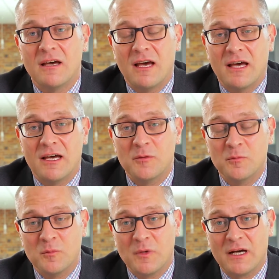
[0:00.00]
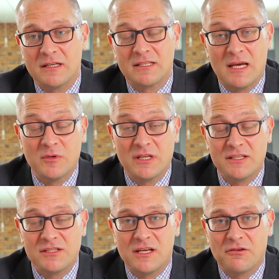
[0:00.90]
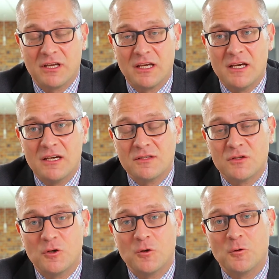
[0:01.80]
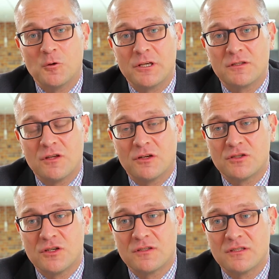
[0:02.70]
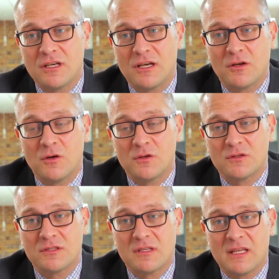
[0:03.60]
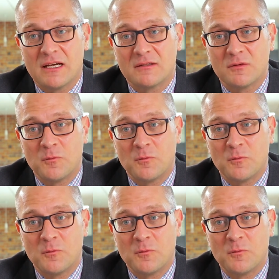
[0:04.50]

and chemical engineering. So it's not just a course that